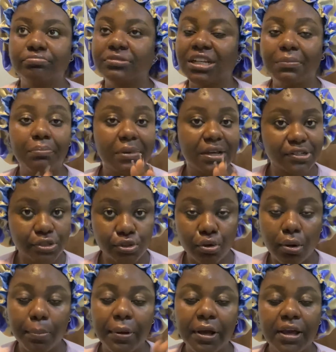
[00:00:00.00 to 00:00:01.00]
messed
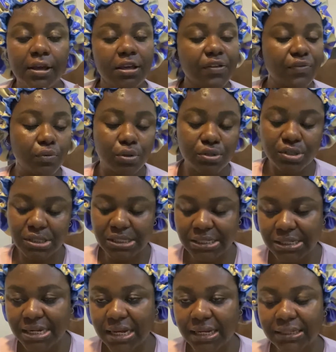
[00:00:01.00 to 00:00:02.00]
up if you want to see
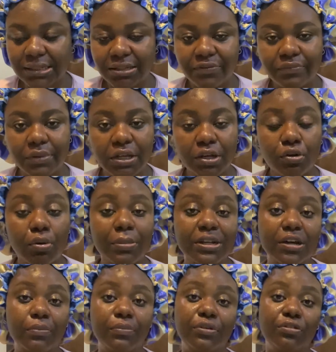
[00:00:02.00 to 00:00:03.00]
that leave me a comment
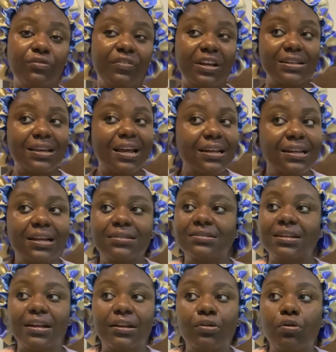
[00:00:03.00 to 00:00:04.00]
down below if i get like
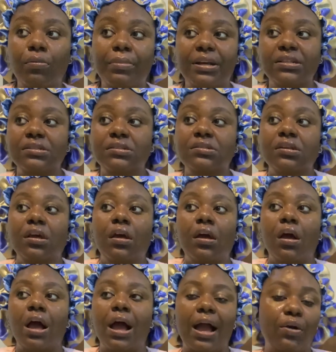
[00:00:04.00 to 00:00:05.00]
10 comments
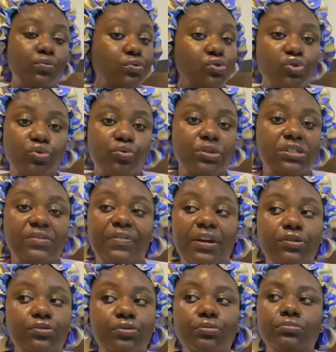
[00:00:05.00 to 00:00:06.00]
I will do it. If I
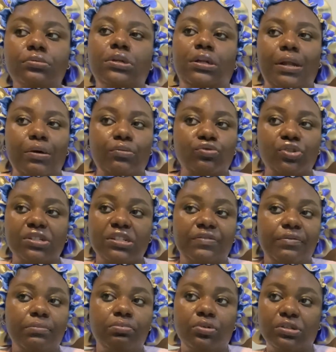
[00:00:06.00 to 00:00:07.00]
don't, then I will just leave
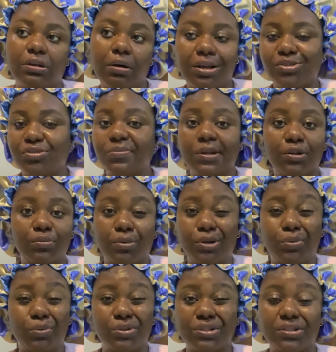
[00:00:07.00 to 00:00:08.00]
it because I'll assume that nobody
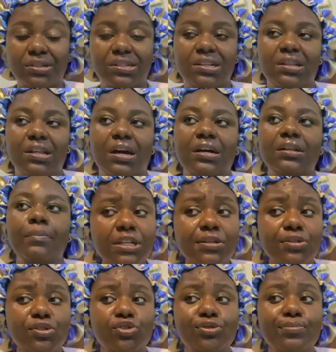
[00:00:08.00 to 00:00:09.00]
wants to see that.
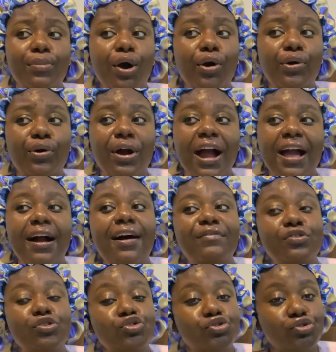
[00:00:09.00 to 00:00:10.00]
Tomorrow, I have
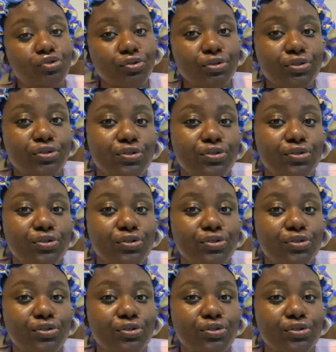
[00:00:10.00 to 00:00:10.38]
a shoot